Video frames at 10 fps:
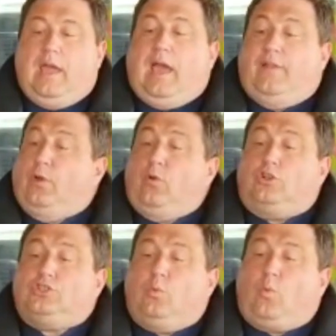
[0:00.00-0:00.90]
And don't
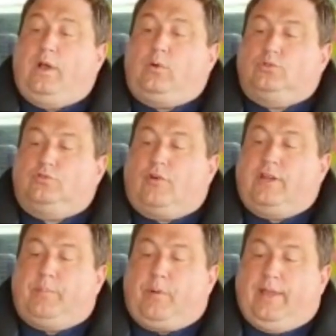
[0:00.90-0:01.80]
ask a whale to
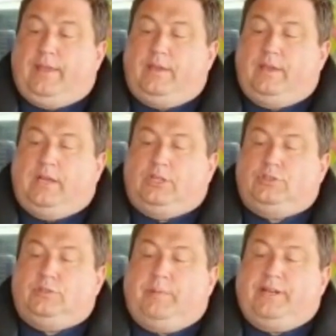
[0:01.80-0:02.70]
ride a bike.
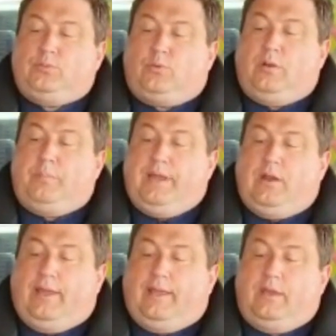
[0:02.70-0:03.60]
Just imagine what it'd be
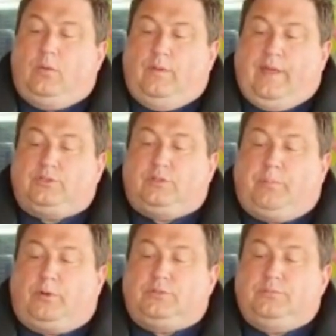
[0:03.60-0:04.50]
like without a
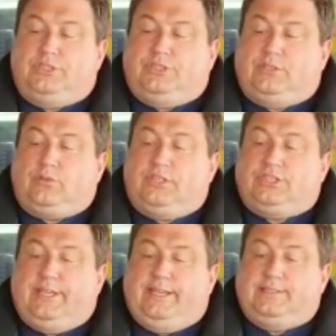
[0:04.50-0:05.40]
bottom to sit on the
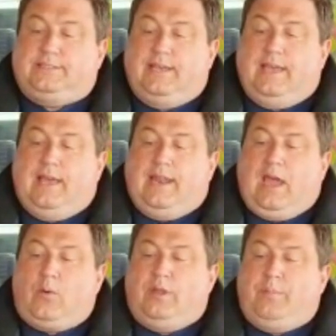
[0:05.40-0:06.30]
seat, and
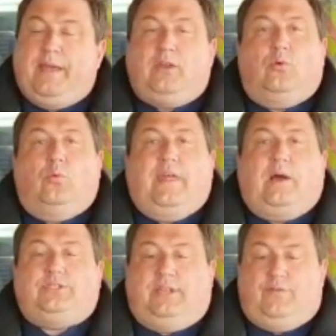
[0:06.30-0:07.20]
how would he pedal
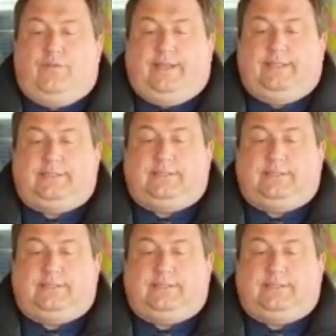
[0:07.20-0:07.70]
without any feet?